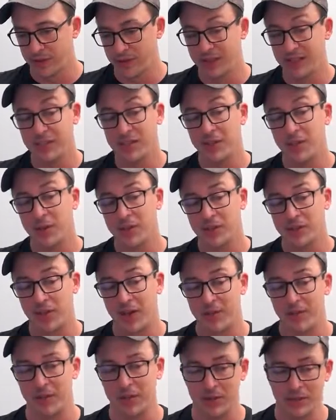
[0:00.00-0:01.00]
So these are the most
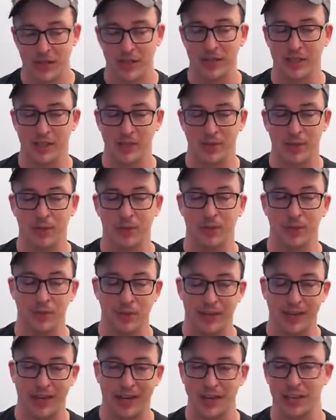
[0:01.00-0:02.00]
common use cases of people
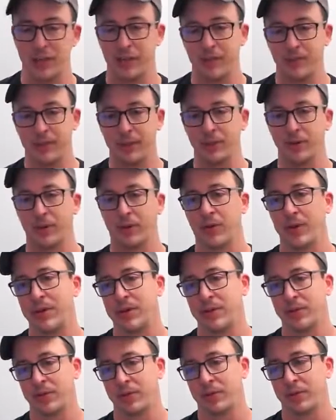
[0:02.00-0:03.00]
doing HTTP
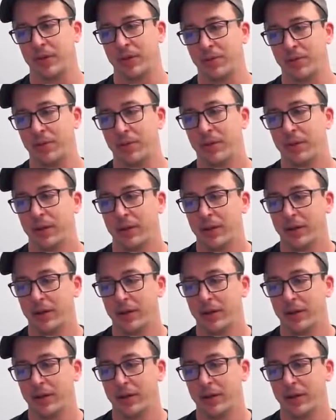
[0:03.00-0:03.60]
requests with them.